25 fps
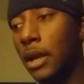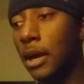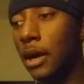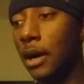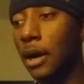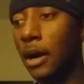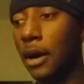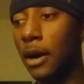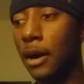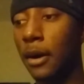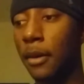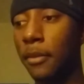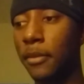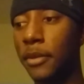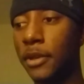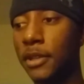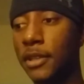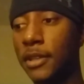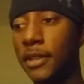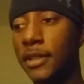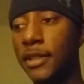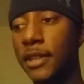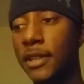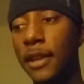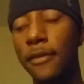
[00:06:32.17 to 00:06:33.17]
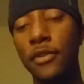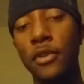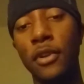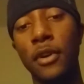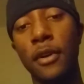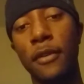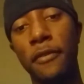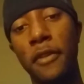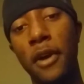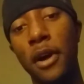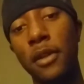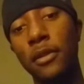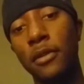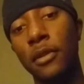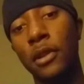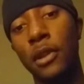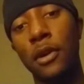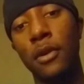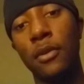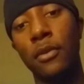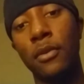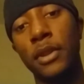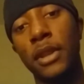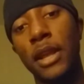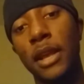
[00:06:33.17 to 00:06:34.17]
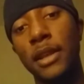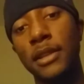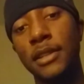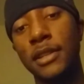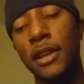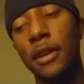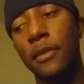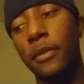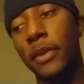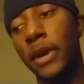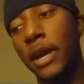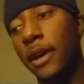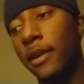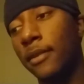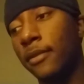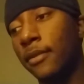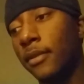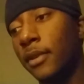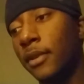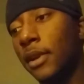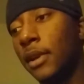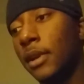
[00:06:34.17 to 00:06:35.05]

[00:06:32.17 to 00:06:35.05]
and just see if you can follow along with that same path.